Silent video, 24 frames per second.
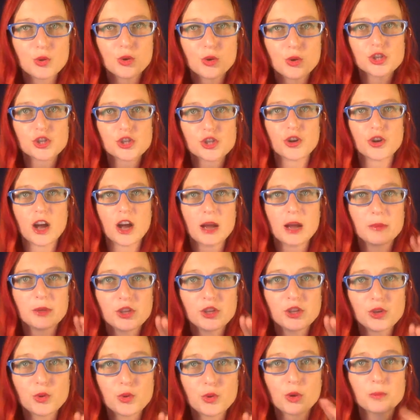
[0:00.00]
your
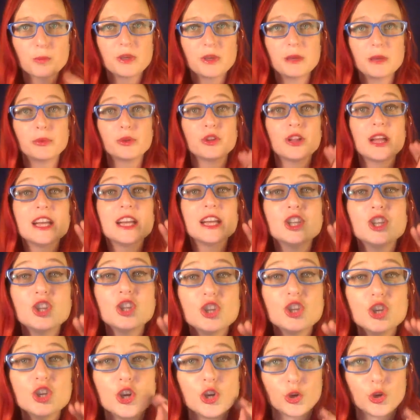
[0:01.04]
tribe, your people, and
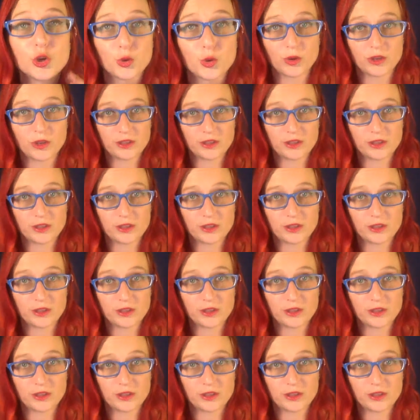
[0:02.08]
you.